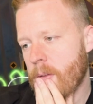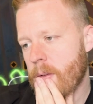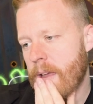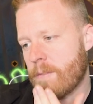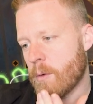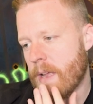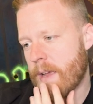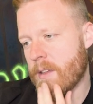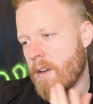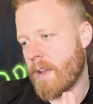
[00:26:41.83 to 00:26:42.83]
have to
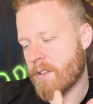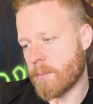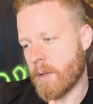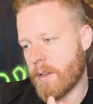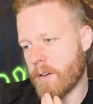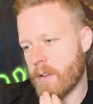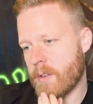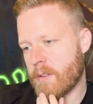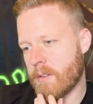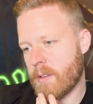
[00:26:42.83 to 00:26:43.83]
attack here. He has to block it,
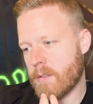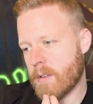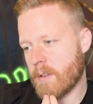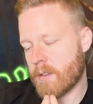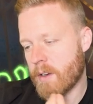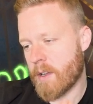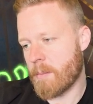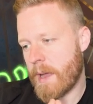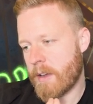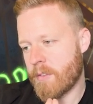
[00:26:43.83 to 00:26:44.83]
obviously. It's going to come
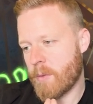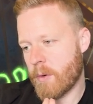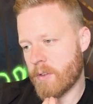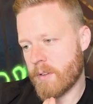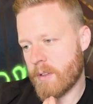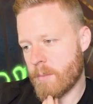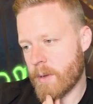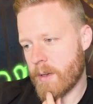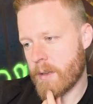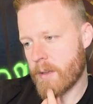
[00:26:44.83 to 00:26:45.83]
back, unfortunately,
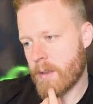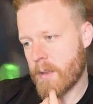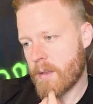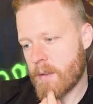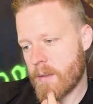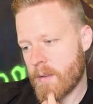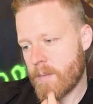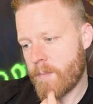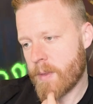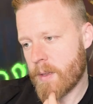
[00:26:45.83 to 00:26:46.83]
but...
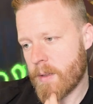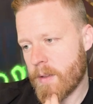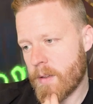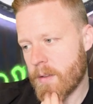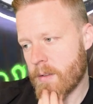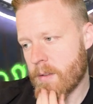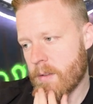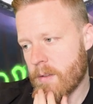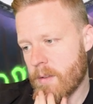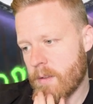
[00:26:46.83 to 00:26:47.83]

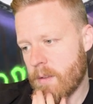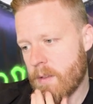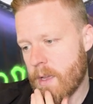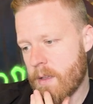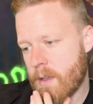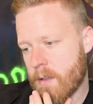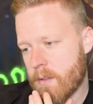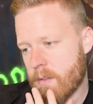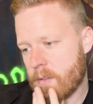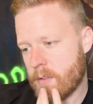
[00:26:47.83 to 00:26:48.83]
yeah.
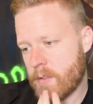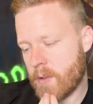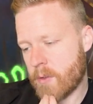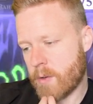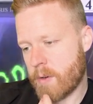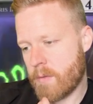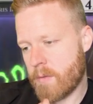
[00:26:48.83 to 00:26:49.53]
Shieldred.